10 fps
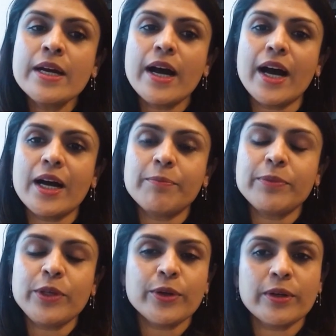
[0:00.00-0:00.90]

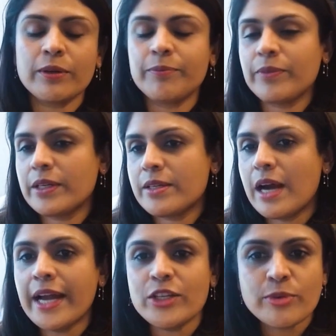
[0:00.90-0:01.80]
your
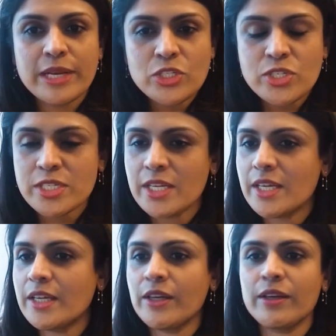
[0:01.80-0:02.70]

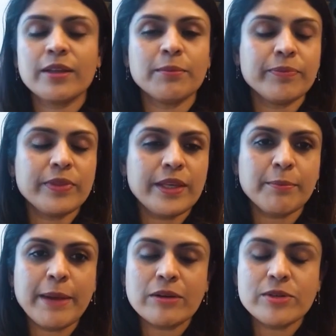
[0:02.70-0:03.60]
hydration, the
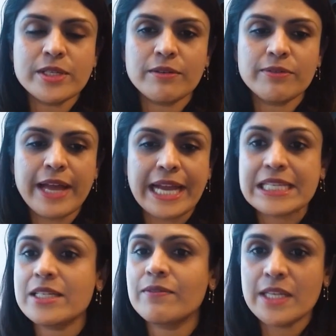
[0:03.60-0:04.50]
amount of
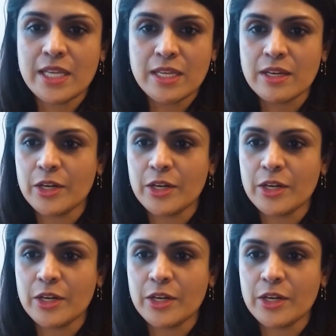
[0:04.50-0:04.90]
activity.